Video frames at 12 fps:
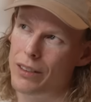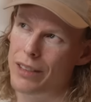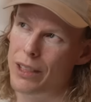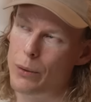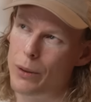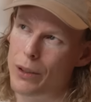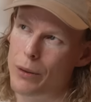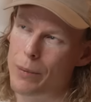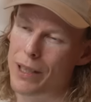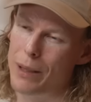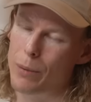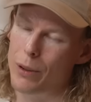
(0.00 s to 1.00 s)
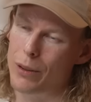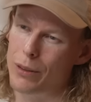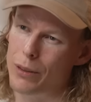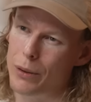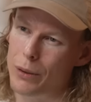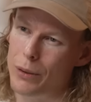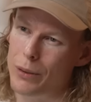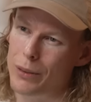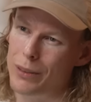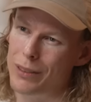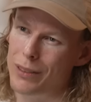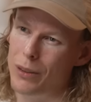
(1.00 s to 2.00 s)
Neo will not be able to,
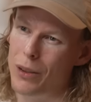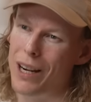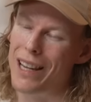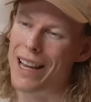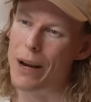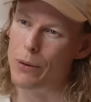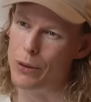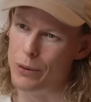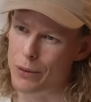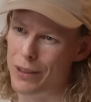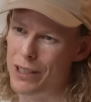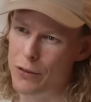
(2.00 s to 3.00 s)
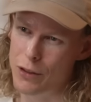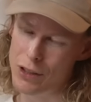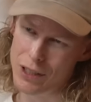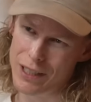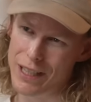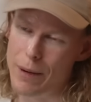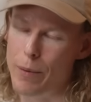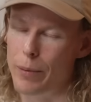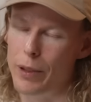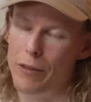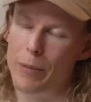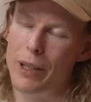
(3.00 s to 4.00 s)
or allowed to, it's physically
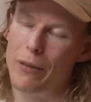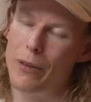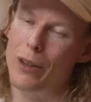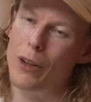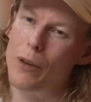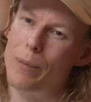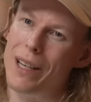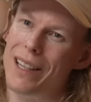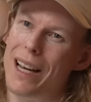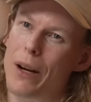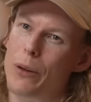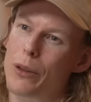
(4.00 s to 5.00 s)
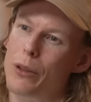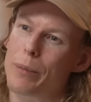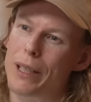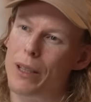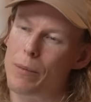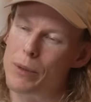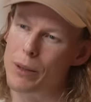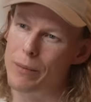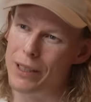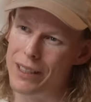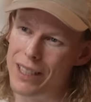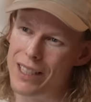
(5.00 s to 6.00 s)
capable of, but it will not be allowed to pick up
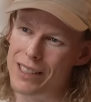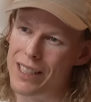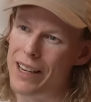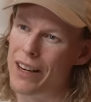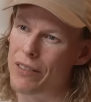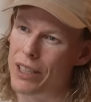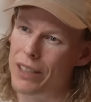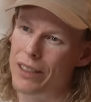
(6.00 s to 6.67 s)
something that is that heavy.